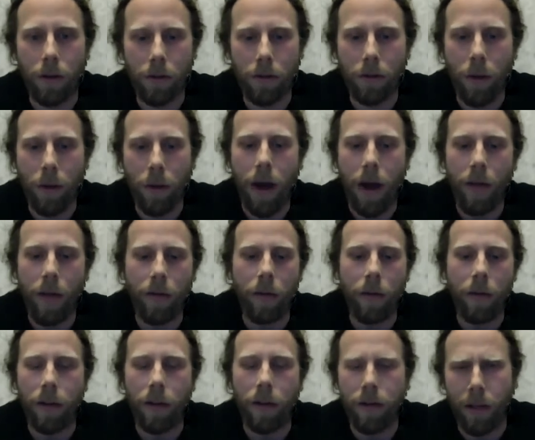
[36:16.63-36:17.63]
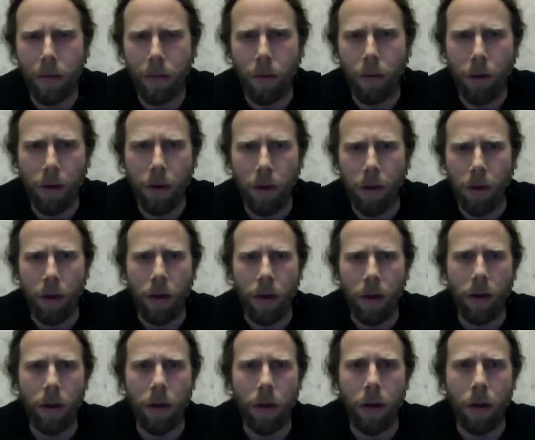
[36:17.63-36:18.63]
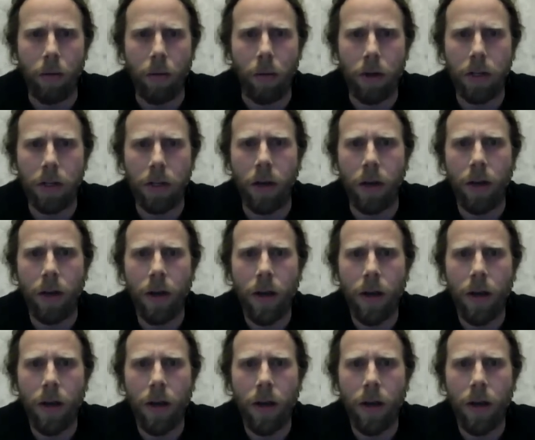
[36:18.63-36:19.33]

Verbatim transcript: So now I have a great network in, in, in Russia.